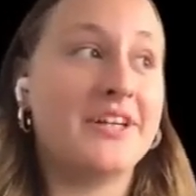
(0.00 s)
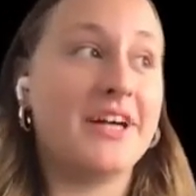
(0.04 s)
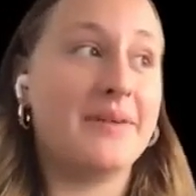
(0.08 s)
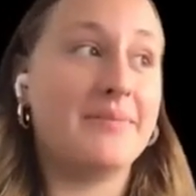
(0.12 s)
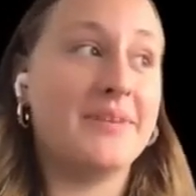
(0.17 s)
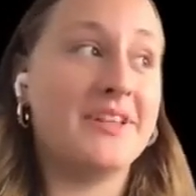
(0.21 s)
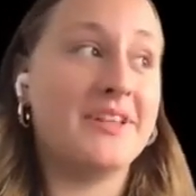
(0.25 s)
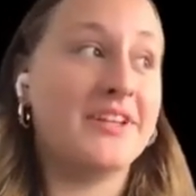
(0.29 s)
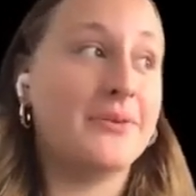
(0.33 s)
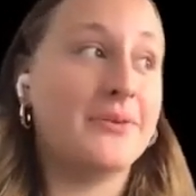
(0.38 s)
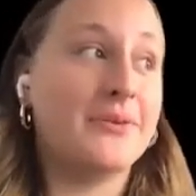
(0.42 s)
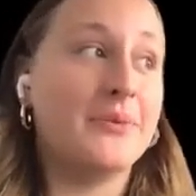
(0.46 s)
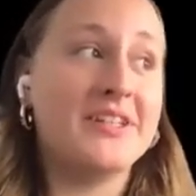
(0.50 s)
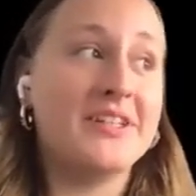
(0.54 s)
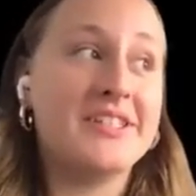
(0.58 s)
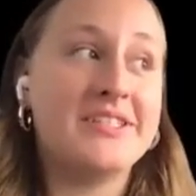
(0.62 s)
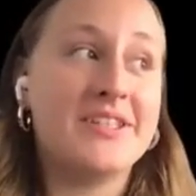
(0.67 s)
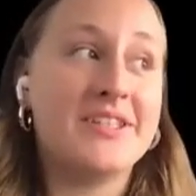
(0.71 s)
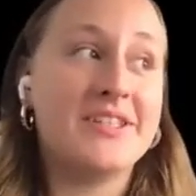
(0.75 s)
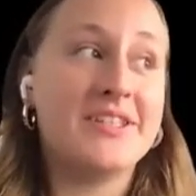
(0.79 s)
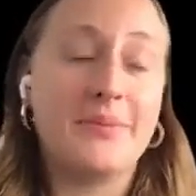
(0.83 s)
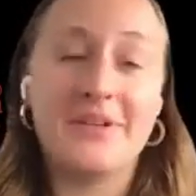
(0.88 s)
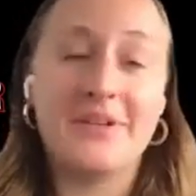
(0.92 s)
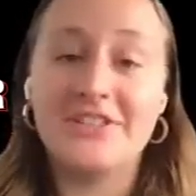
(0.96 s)
I mean, there was
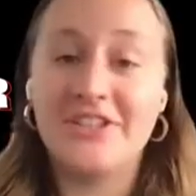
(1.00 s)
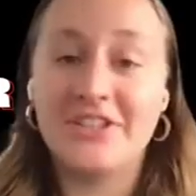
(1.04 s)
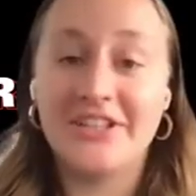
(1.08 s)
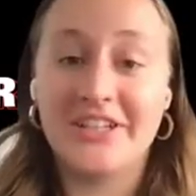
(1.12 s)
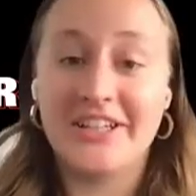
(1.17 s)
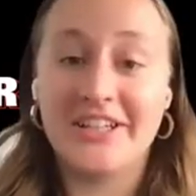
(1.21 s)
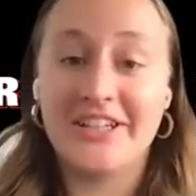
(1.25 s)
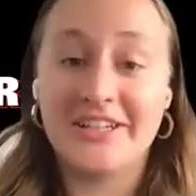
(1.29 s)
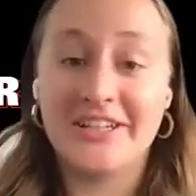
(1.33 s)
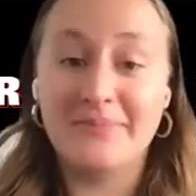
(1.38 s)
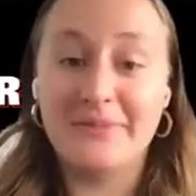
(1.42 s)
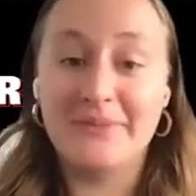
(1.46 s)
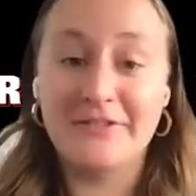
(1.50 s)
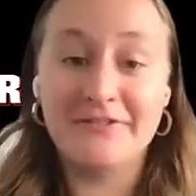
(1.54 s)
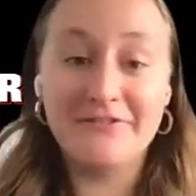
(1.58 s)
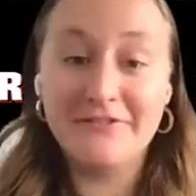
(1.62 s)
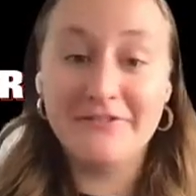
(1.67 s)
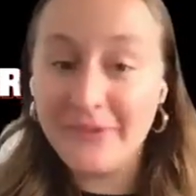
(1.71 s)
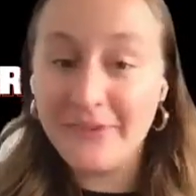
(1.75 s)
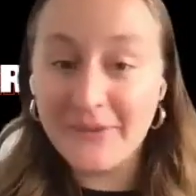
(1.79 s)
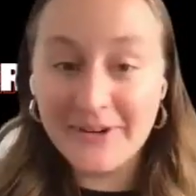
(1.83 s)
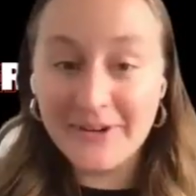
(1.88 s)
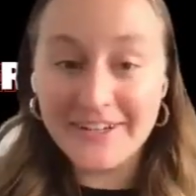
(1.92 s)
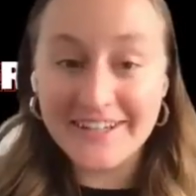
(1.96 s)
so much on the line
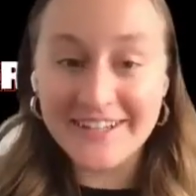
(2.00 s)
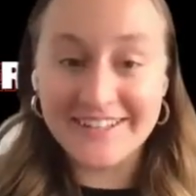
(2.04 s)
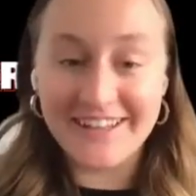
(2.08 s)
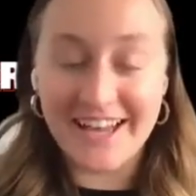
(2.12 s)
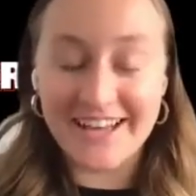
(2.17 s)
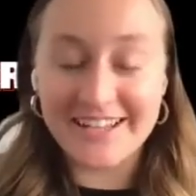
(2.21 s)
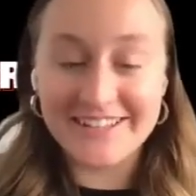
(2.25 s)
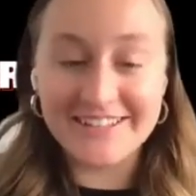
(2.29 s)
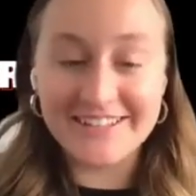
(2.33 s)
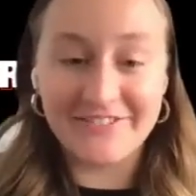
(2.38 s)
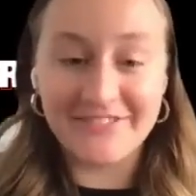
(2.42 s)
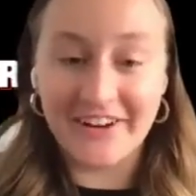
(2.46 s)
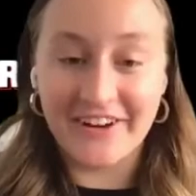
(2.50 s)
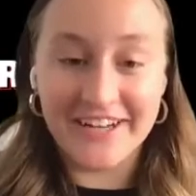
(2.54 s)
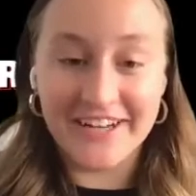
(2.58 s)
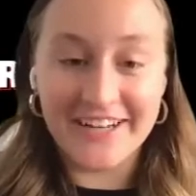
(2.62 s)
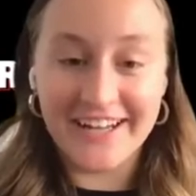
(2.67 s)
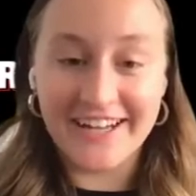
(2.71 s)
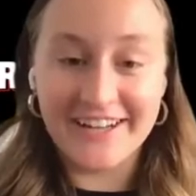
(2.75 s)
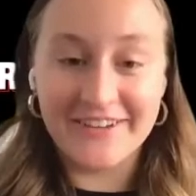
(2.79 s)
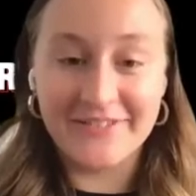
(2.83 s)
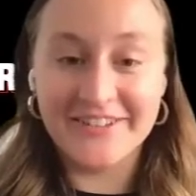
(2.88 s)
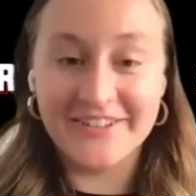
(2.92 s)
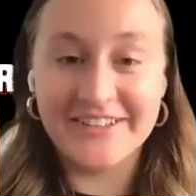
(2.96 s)
before last
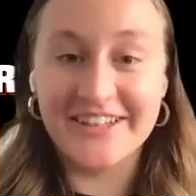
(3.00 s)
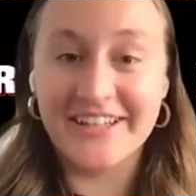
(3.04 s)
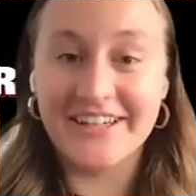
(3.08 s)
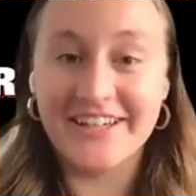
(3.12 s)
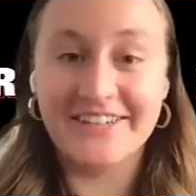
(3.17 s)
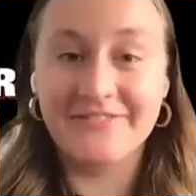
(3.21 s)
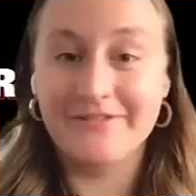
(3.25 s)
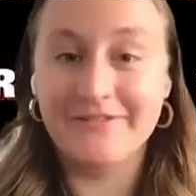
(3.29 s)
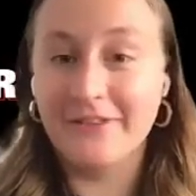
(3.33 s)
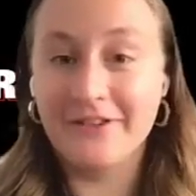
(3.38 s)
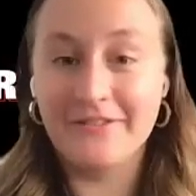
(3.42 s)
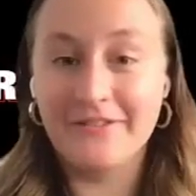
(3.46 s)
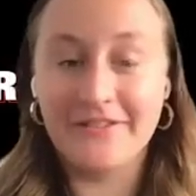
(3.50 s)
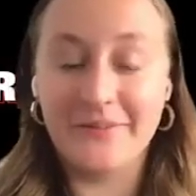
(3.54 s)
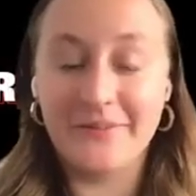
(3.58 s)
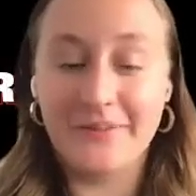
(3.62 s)
Friday with the Roe v.